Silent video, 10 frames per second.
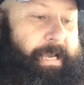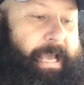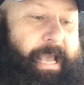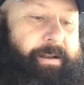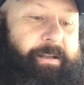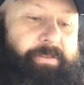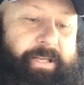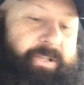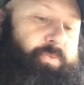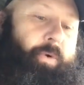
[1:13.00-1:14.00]
And
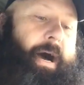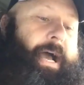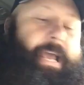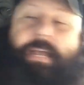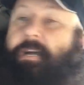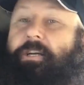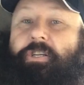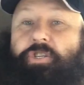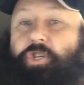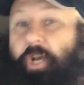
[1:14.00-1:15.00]
this is why
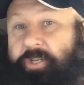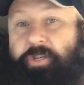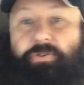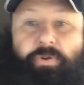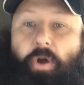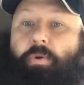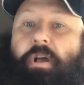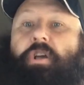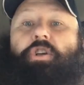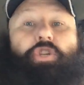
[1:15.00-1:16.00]
Justin Trudeau
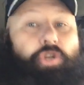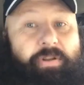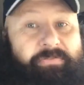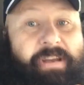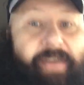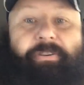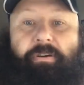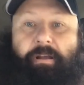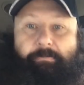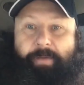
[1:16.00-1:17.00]
should have never
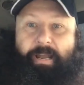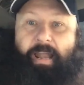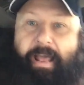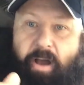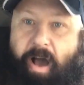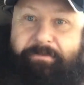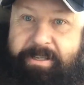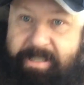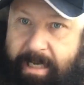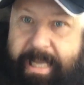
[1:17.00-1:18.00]
been let off
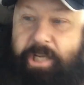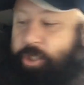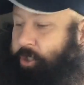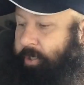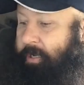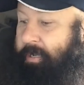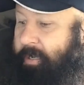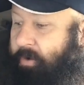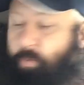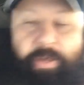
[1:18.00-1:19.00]
his leash
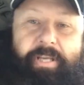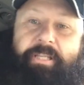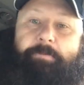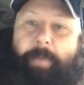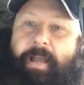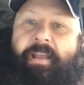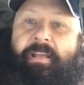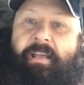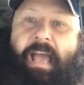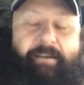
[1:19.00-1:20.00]
with his
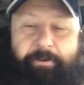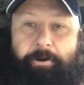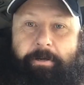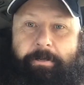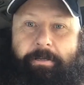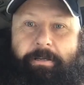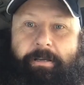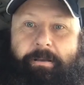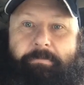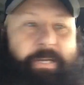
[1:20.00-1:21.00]
spending, ever.
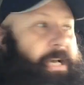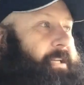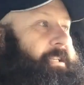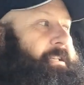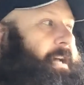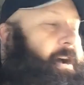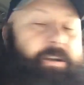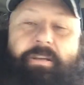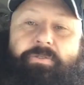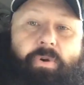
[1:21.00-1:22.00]
Because his
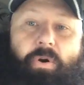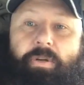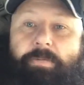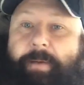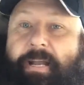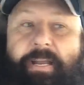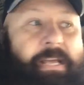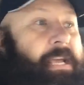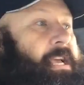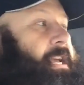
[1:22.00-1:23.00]
out-of-control
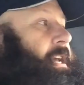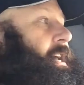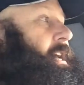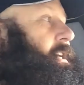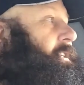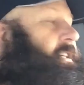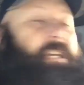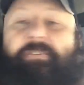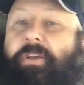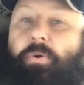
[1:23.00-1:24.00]
spending, his
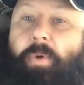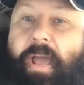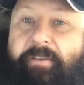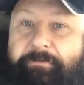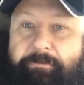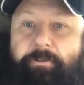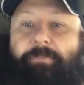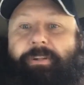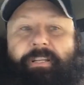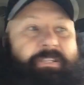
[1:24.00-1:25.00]
giving away
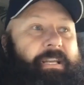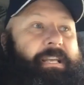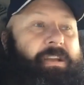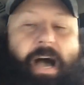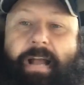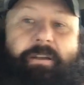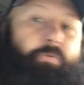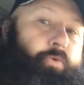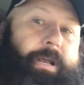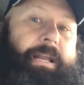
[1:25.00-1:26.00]
frivolously, not
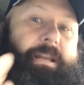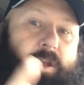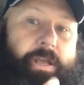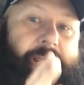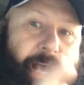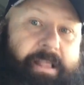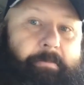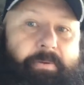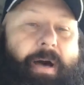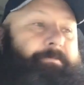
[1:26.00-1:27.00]
really looking at the
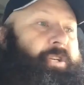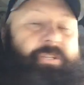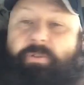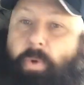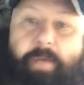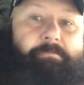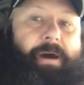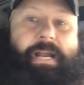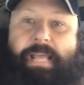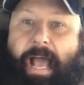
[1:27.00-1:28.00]
problem, just throwing
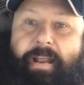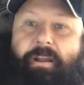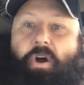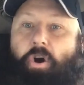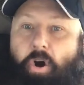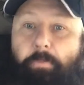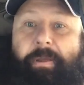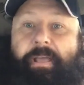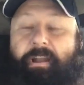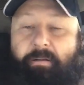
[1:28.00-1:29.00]
money at it,
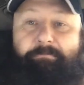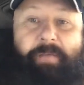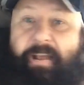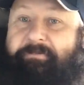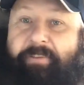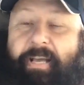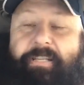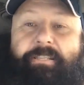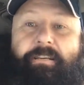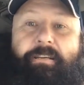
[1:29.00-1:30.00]
hoping it'll get
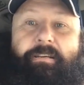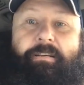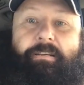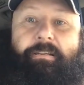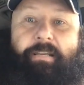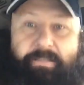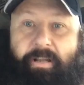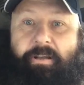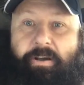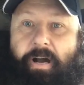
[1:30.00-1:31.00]
fixed, is
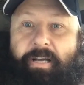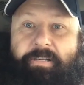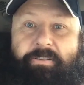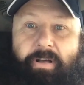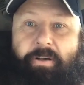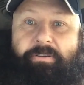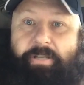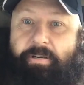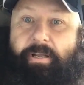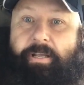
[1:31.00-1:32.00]
going to cost us all
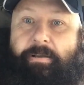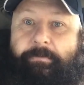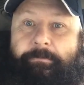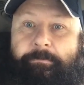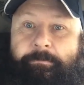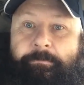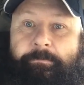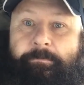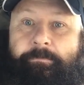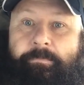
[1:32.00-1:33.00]
dearly.
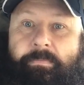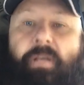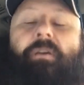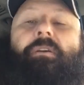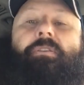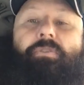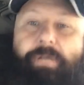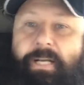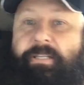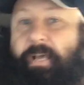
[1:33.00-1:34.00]
You
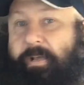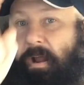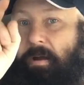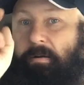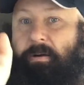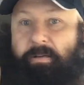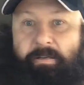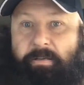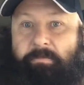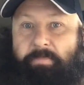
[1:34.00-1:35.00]
guys take care.
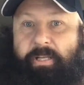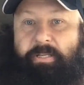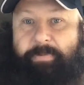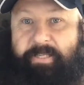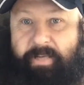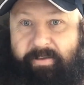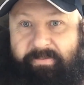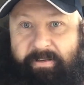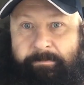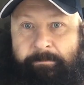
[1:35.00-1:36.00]
Please be safe.